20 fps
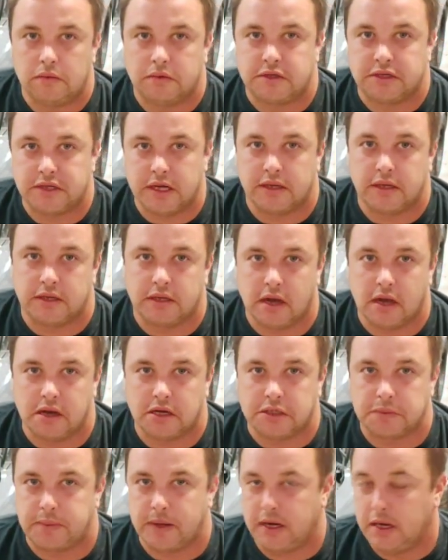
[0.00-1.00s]
set the
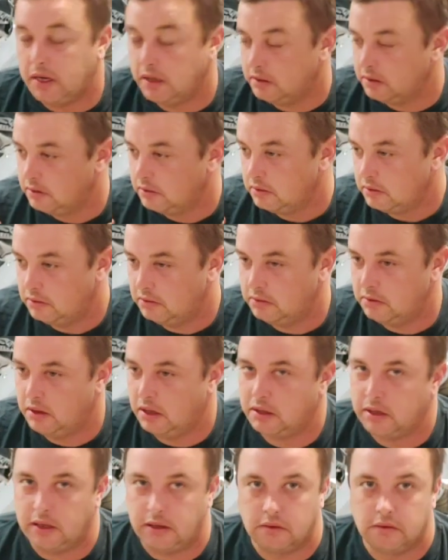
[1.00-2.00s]
data speed,
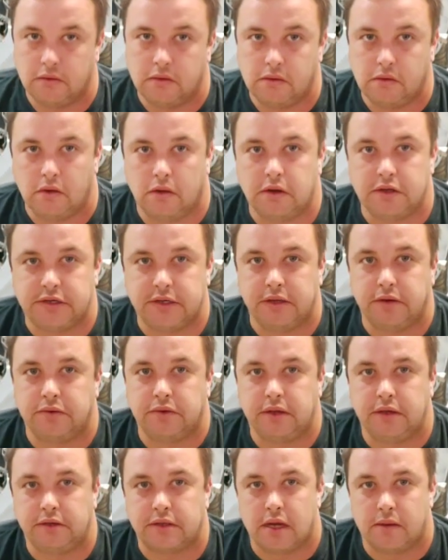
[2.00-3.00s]
nothing. Not a single
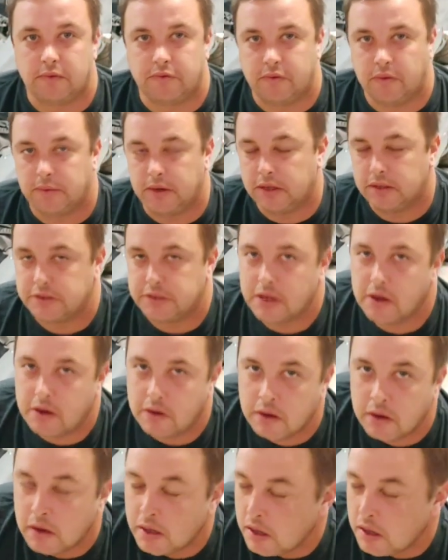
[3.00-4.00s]
thing is coming from it. So